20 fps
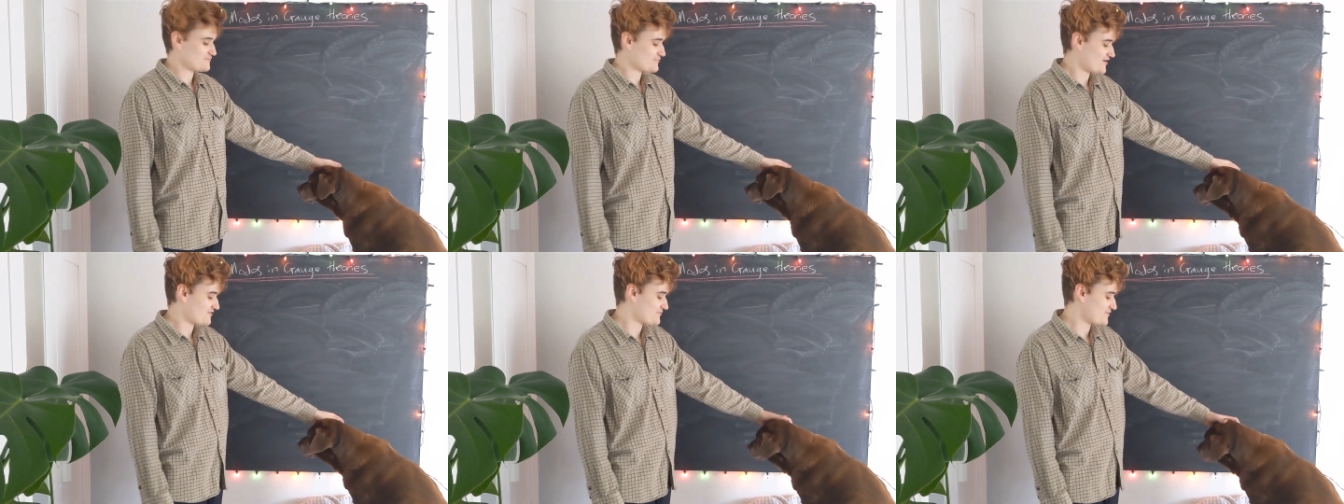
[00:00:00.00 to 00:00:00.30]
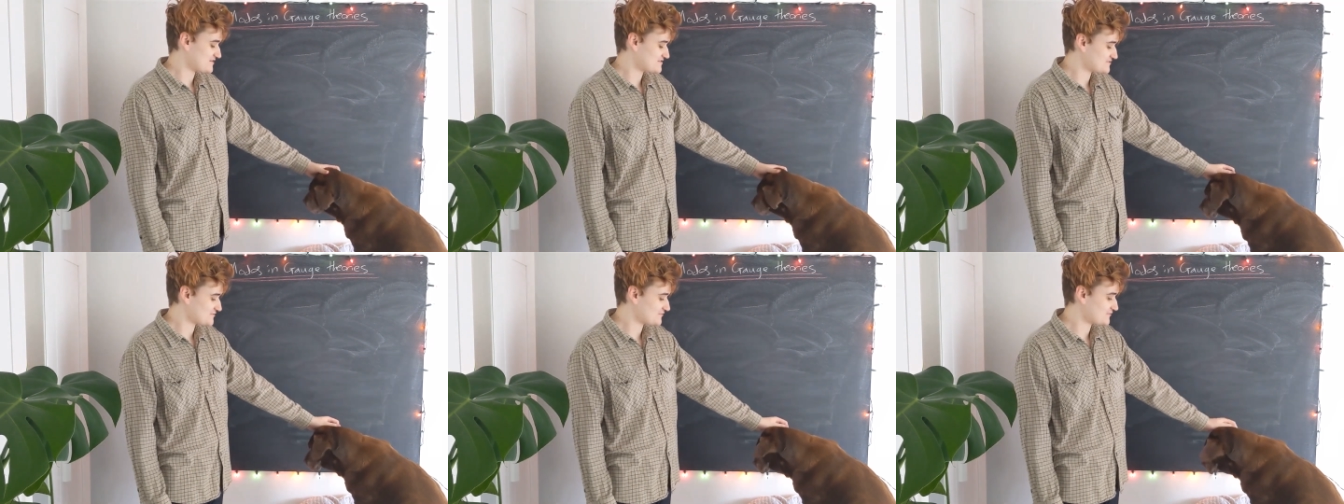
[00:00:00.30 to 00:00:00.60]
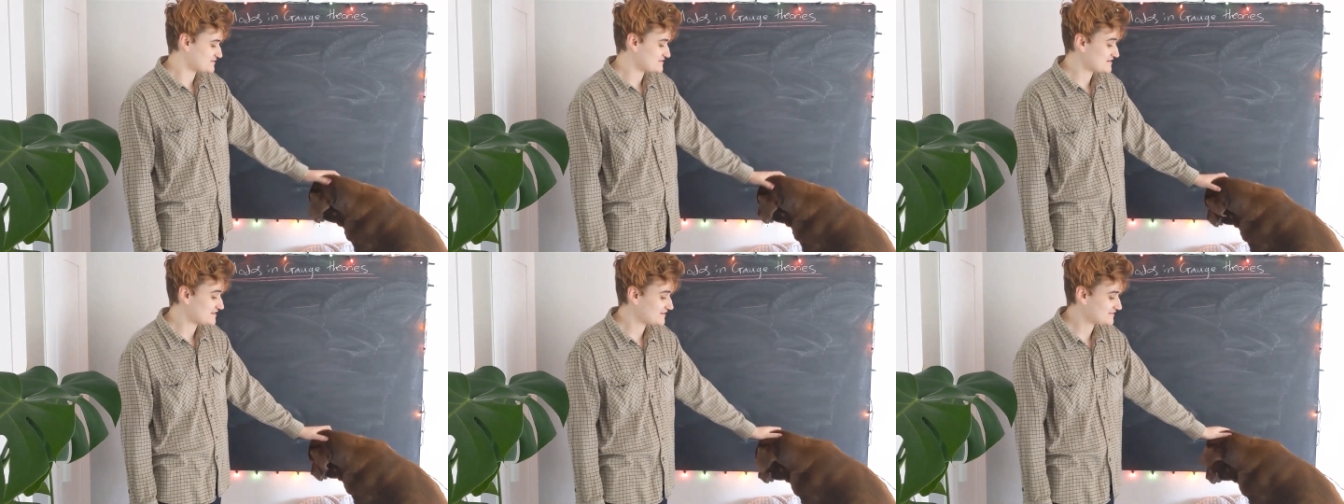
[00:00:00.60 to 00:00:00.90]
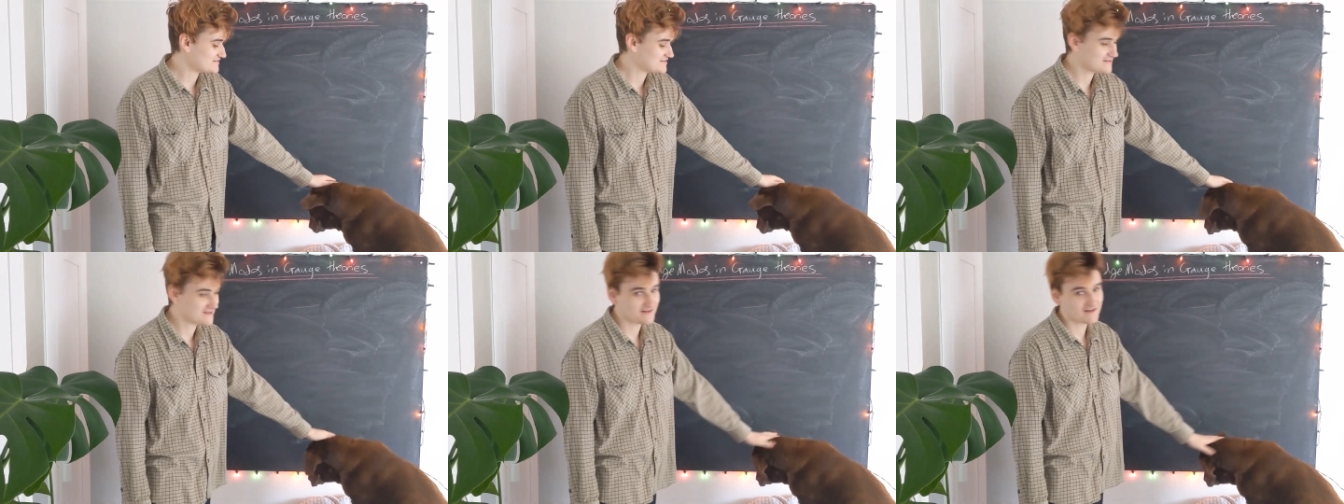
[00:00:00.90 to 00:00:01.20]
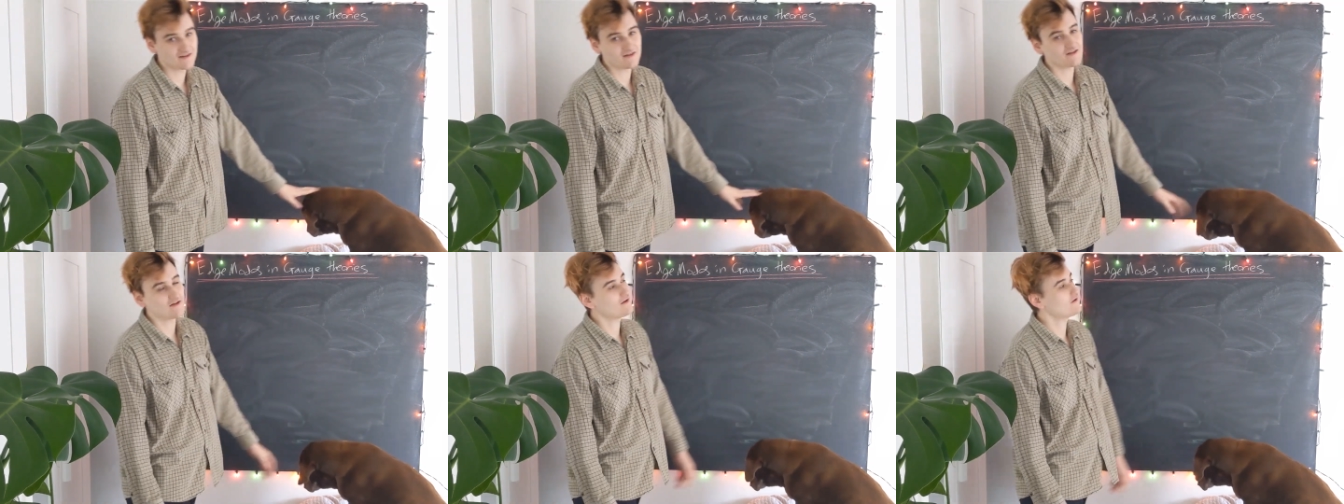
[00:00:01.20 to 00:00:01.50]
mathematical physics,
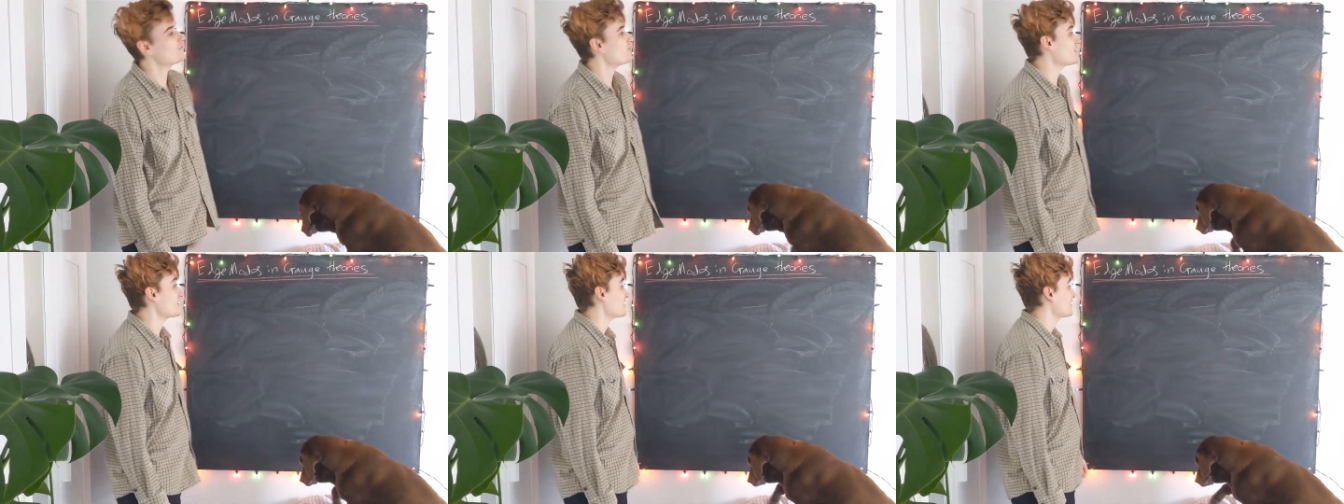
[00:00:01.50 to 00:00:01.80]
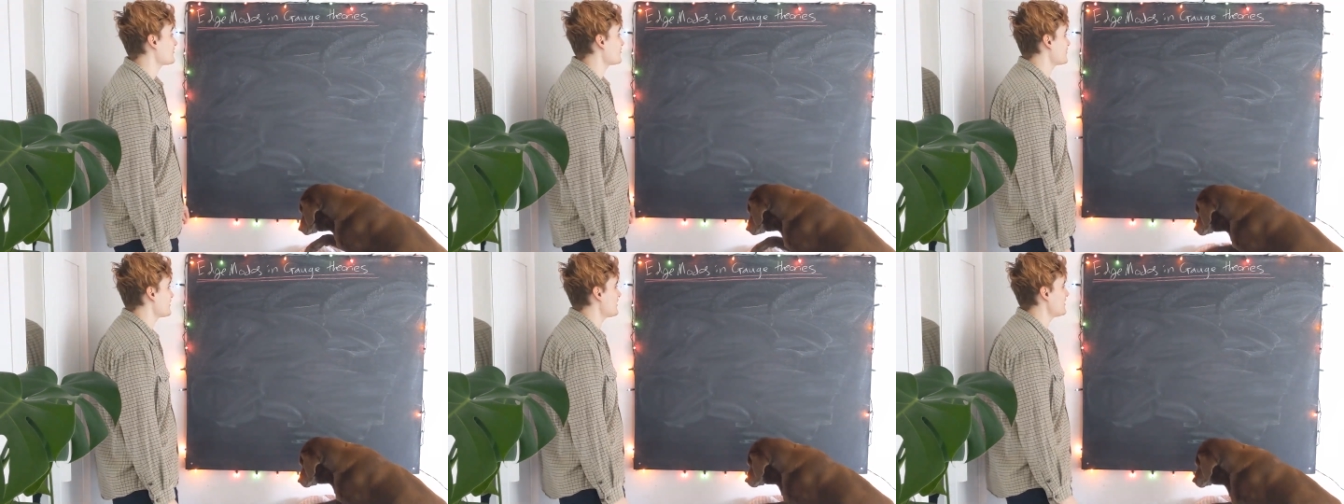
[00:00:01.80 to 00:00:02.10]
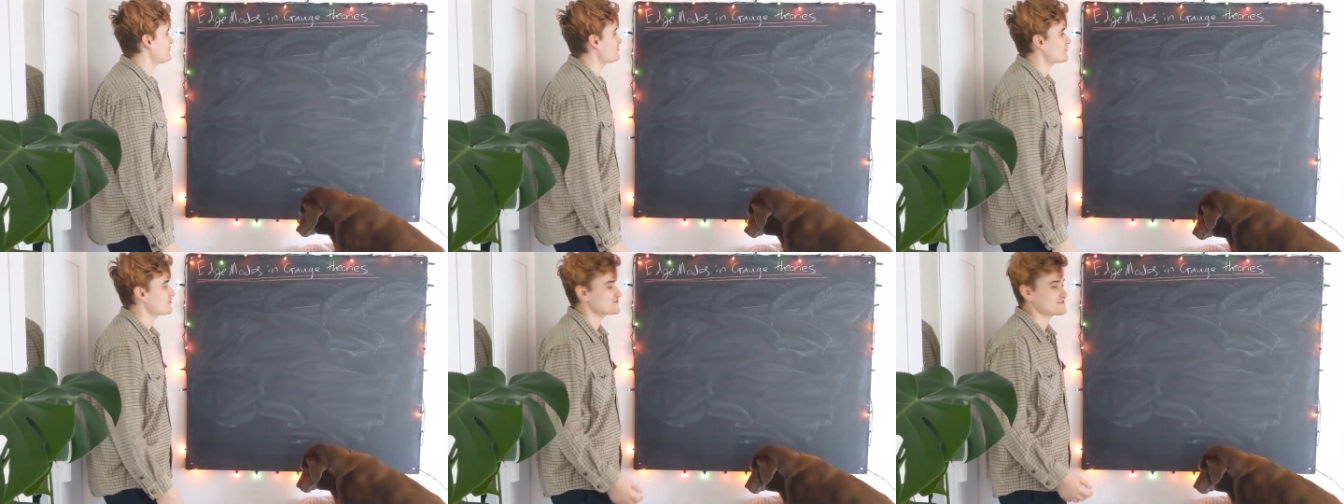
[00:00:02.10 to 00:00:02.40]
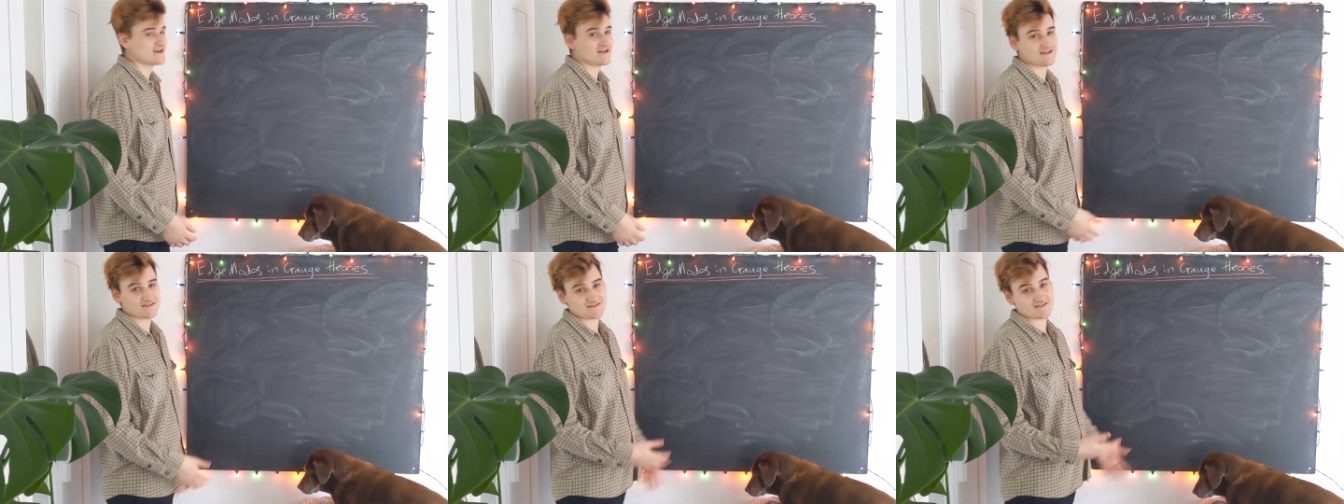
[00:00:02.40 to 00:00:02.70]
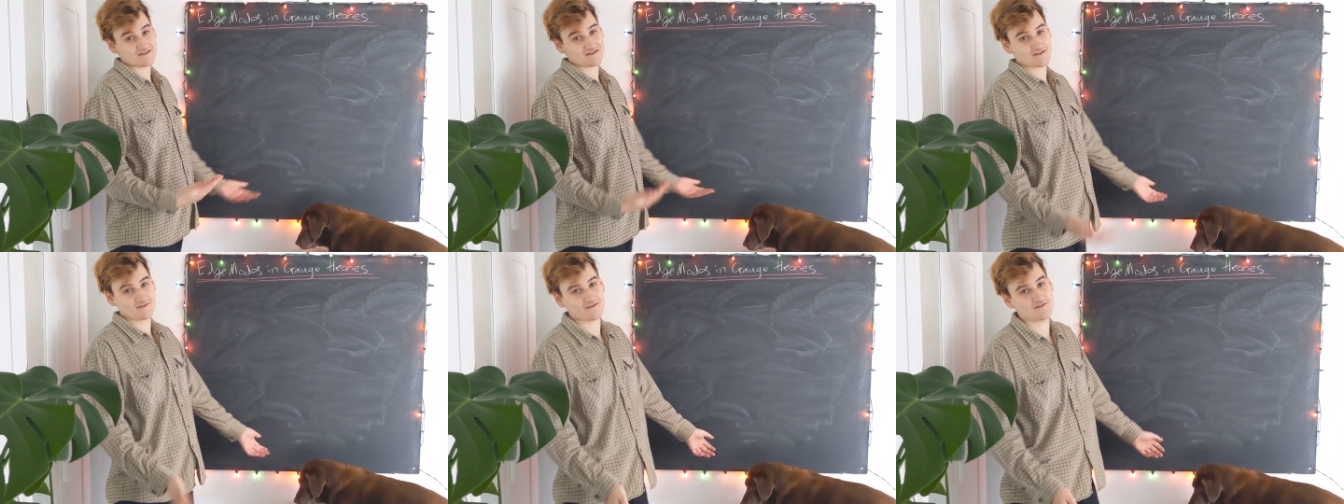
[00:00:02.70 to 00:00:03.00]
working on a
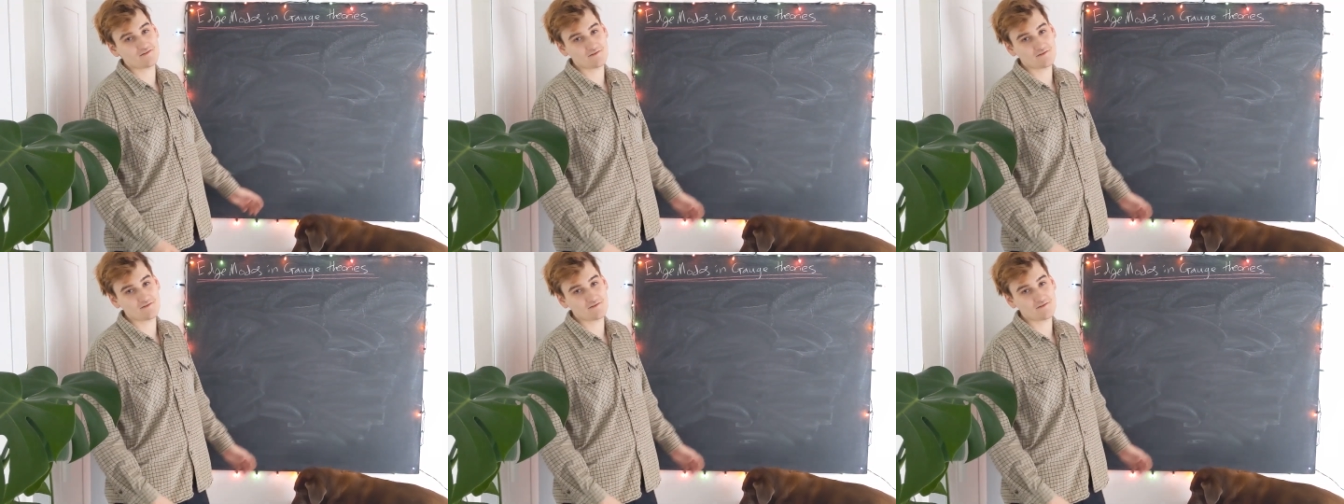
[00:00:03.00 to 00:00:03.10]
project.